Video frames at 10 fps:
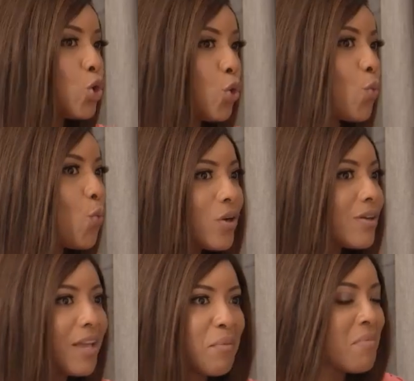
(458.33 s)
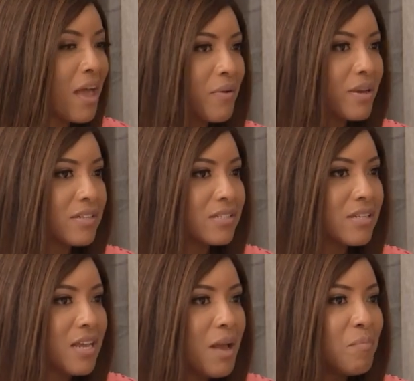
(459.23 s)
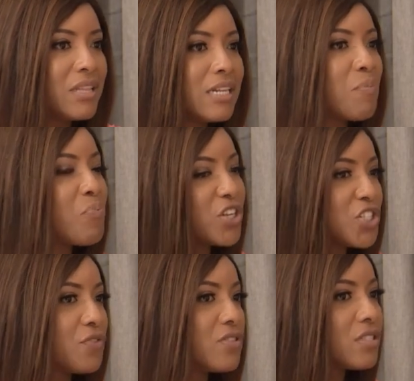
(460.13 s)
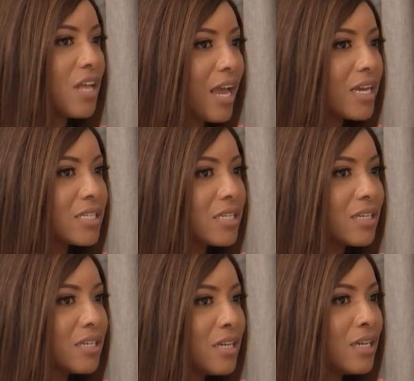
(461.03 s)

don't want to get married. But then the pressures of society,